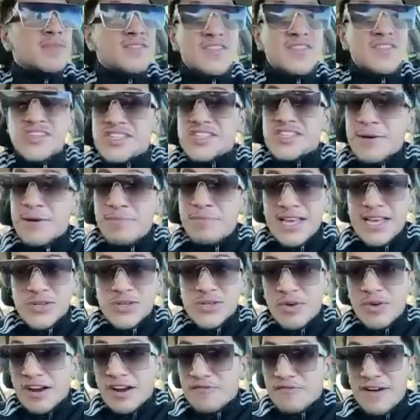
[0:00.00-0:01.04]
siblings
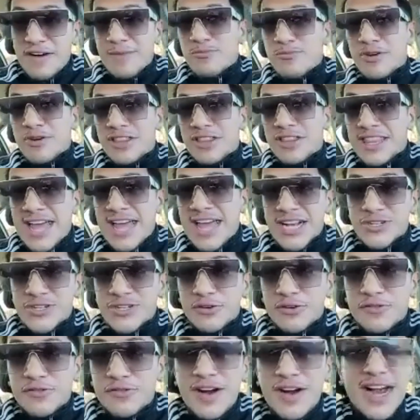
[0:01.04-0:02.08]
want to fight more than the actual
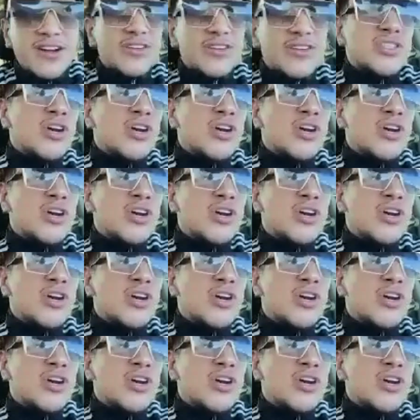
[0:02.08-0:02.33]
fighters.